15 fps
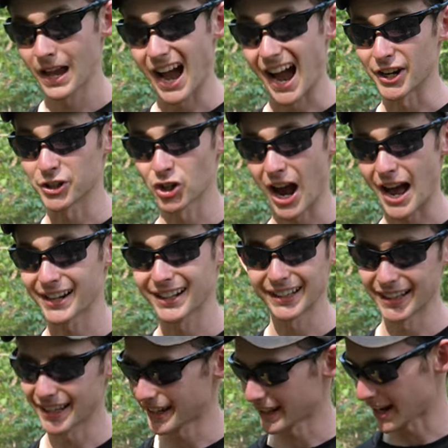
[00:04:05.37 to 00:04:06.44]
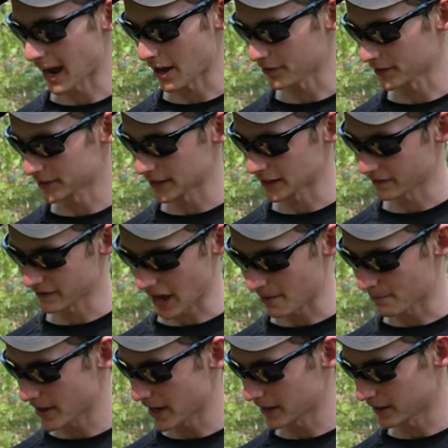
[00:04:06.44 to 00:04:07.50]
I tried cleaning it out to see if that
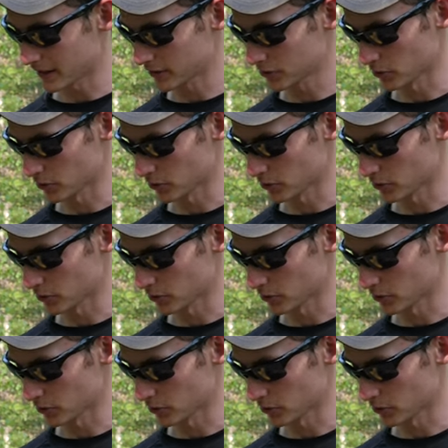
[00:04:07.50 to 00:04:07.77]
made any